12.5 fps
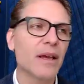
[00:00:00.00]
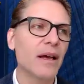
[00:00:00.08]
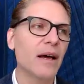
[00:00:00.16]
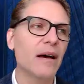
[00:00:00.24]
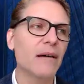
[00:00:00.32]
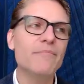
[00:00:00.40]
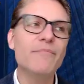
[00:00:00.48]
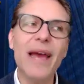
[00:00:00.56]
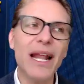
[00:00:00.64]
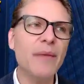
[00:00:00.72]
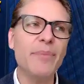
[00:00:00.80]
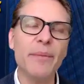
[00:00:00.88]

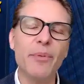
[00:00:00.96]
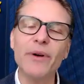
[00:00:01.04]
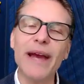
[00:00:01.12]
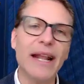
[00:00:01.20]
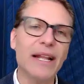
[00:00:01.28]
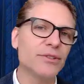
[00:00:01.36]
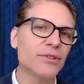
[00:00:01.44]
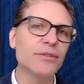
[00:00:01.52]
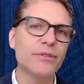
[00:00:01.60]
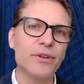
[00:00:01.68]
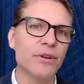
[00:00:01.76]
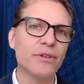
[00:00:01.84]
Many people get
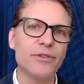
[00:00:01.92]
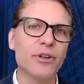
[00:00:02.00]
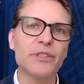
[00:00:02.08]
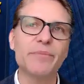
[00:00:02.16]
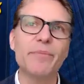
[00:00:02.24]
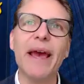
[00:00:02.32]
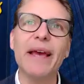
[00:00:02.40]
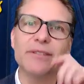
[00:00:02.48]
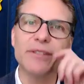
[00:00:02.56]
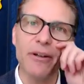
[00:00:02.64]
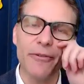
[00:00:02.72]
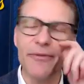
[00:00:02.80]
into your space,